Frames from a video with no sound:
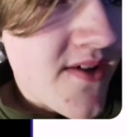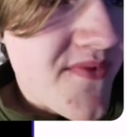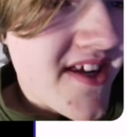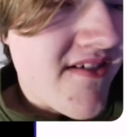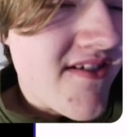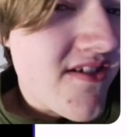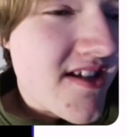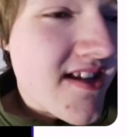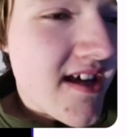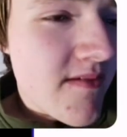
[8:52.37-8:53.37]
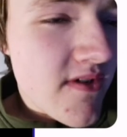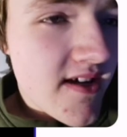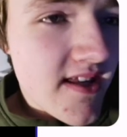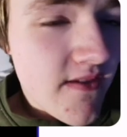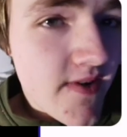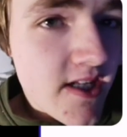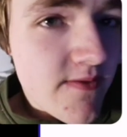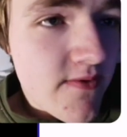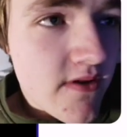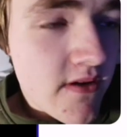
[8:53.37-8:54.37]
make your own username, like in the
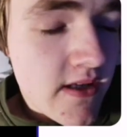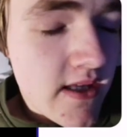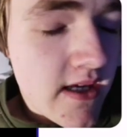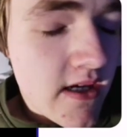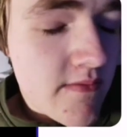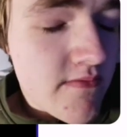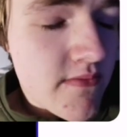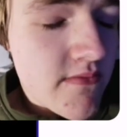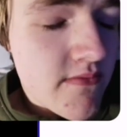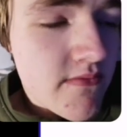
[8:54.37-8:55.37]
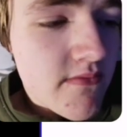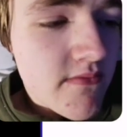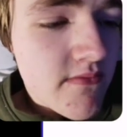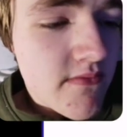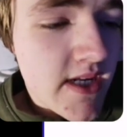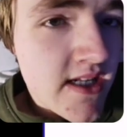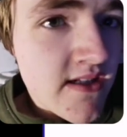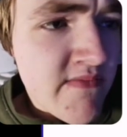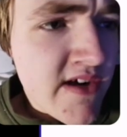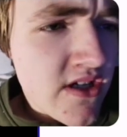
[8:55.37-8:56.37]
Facebook, uh, the um,
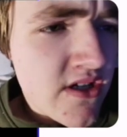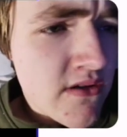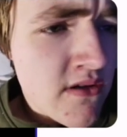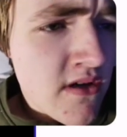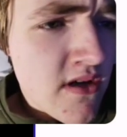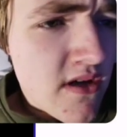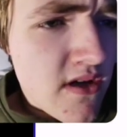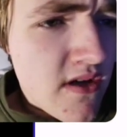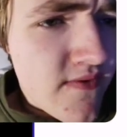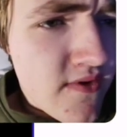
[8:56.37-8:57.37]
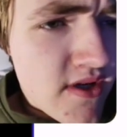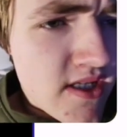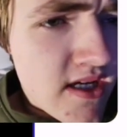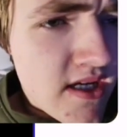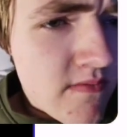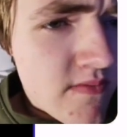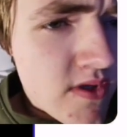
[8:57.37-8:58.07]
instant messenger. First name,